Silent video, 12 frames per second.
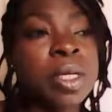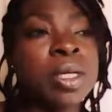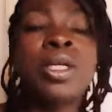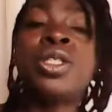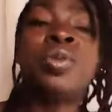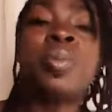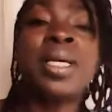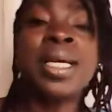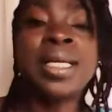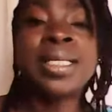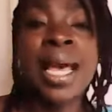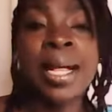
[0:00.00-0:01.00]
Could you
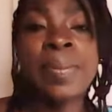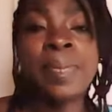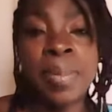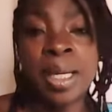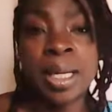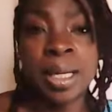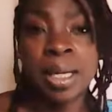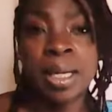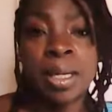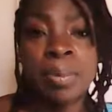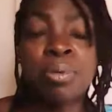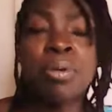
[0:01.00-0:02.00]
please help me?
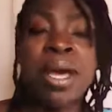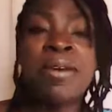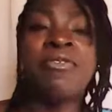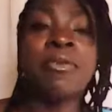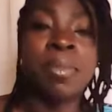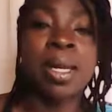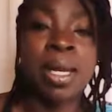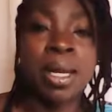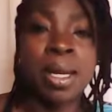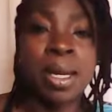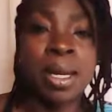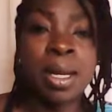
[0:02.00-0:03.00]
Pray for me.
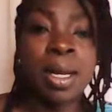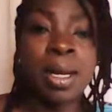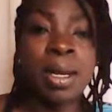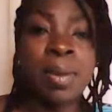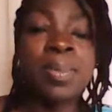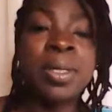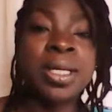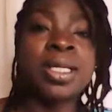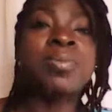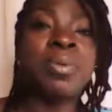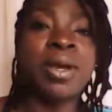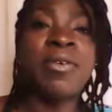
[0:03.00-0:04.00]
Please
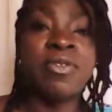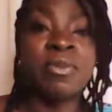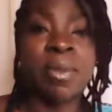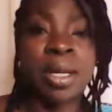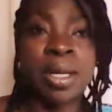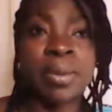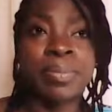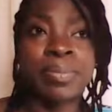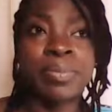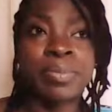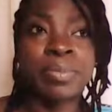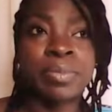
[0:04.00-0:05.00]
pray for me
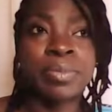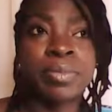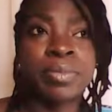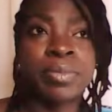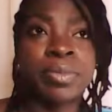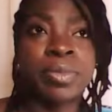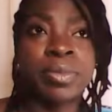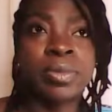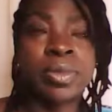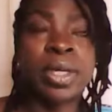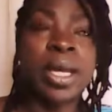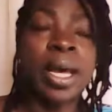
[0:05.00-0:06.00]

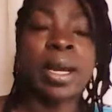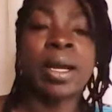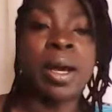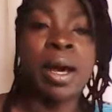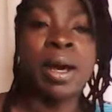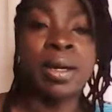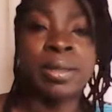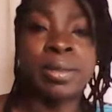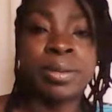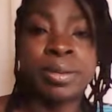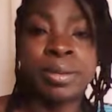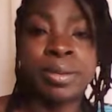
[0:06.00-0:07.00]
to get a car.
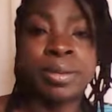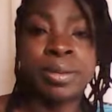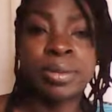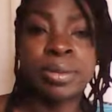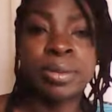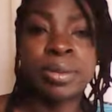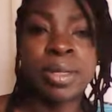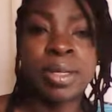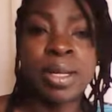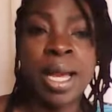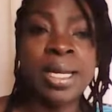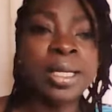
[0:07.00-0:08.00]

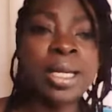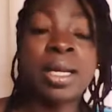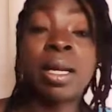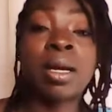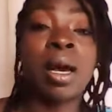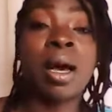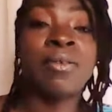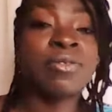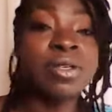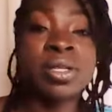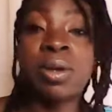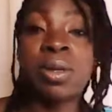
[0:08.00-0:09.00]
I needed a car for
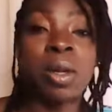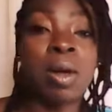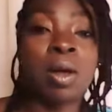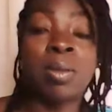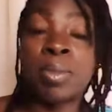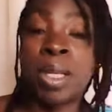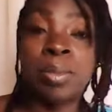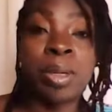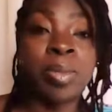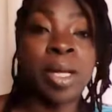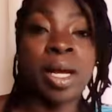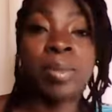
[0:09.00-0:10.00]
so long, blah, blah,
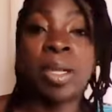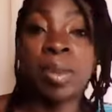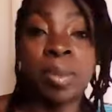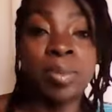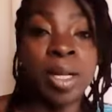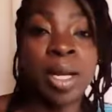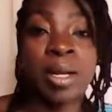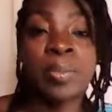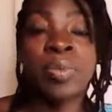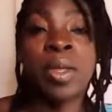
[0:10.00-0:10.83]
blah, blah, blah, blah."